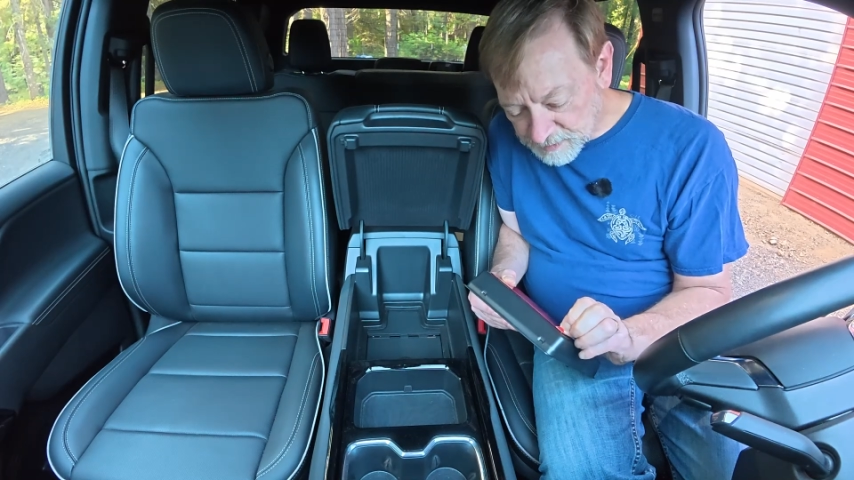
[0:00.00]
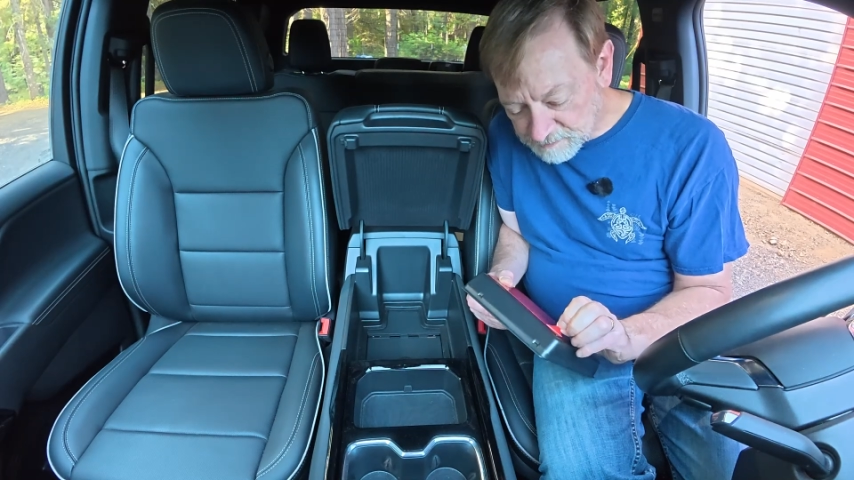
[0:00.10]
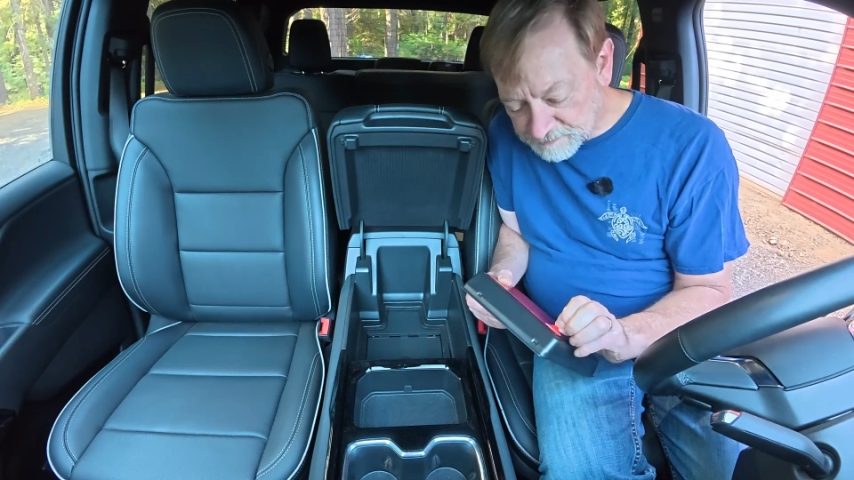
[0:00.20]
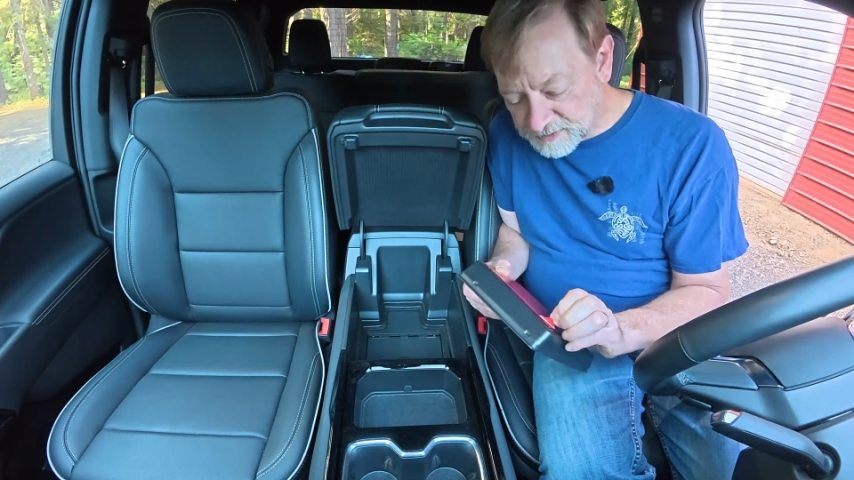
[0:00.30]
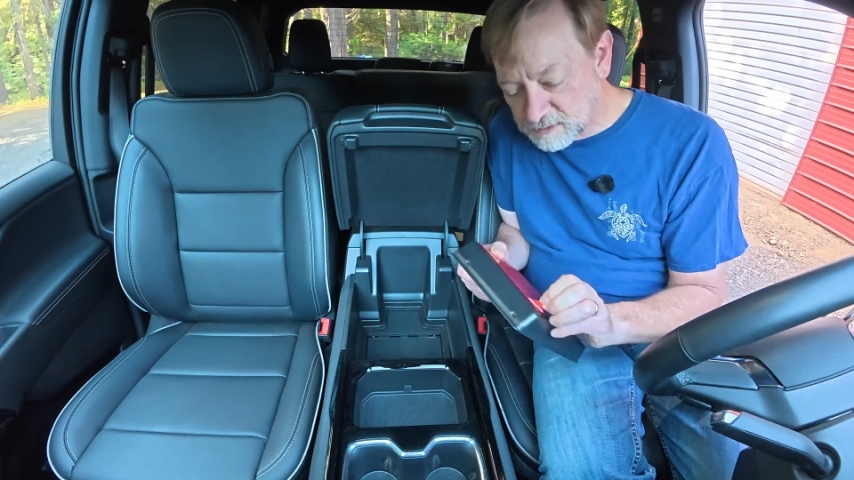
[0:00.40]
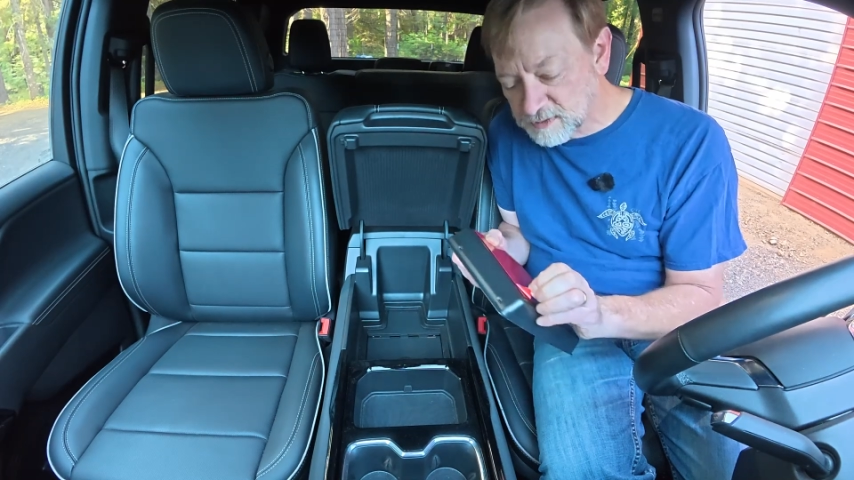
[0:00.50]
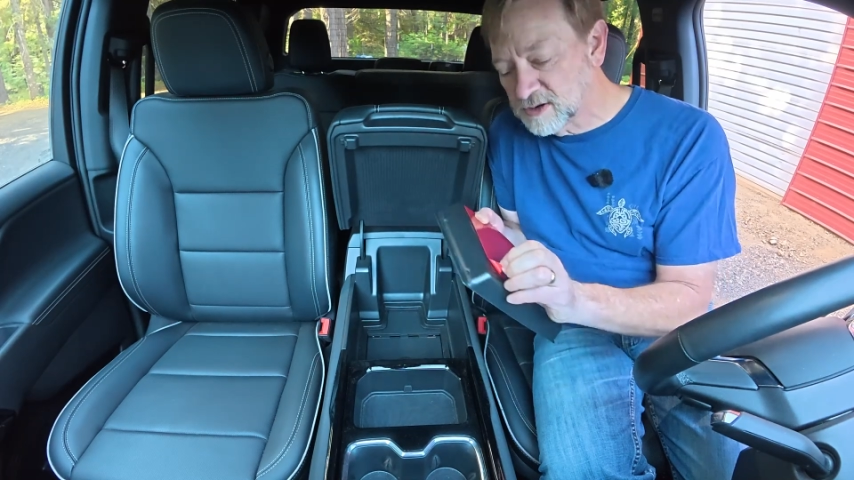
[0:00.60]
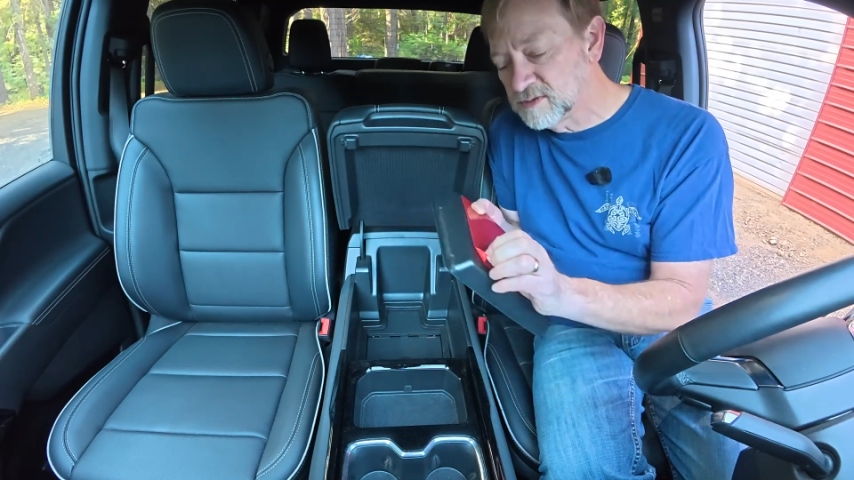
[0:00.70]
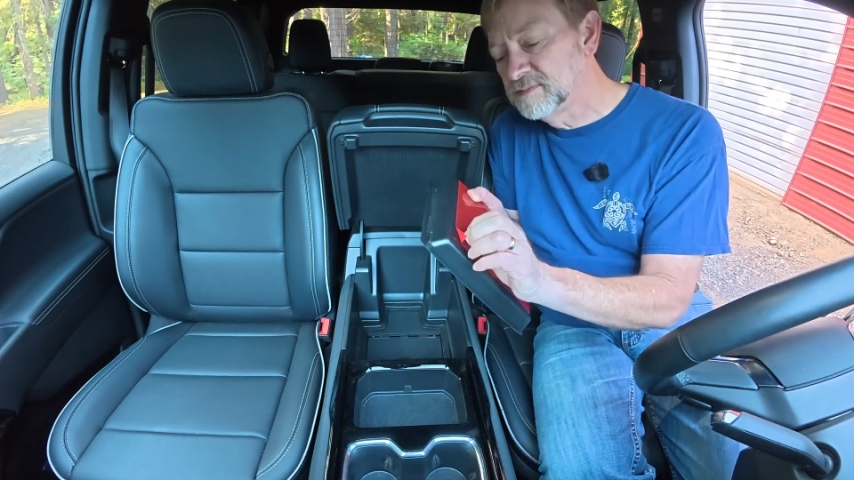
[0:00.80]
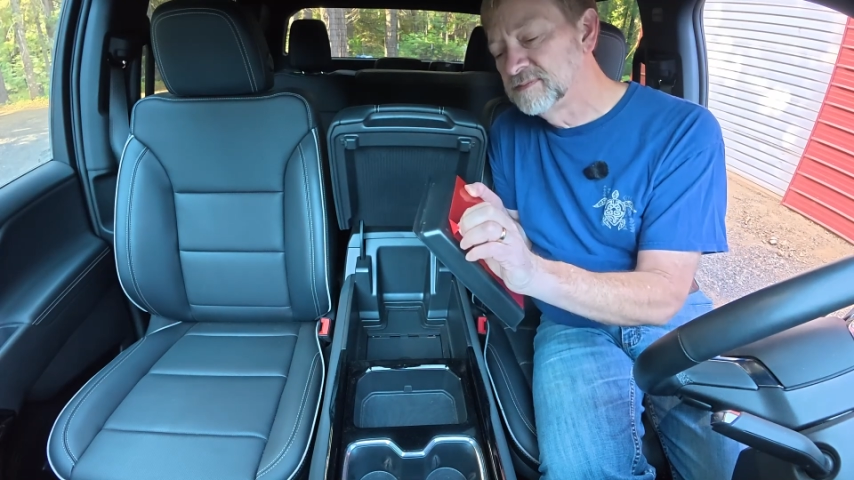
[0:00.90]
Oh, here we
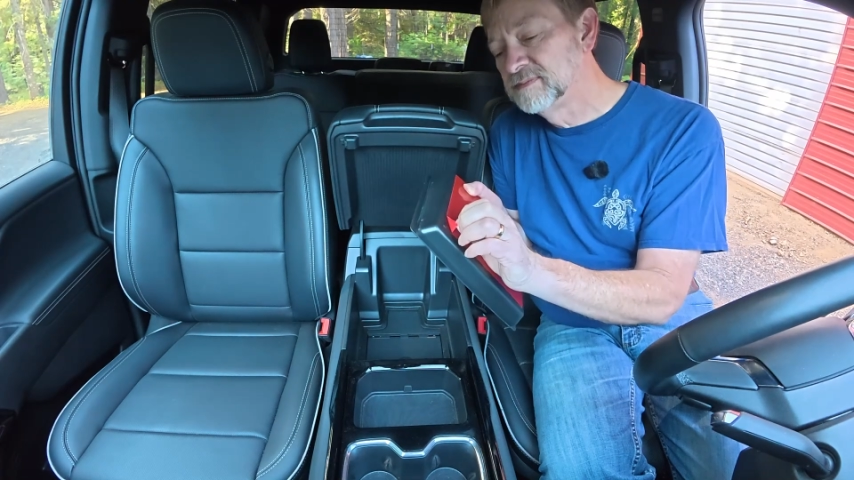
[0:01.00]
go.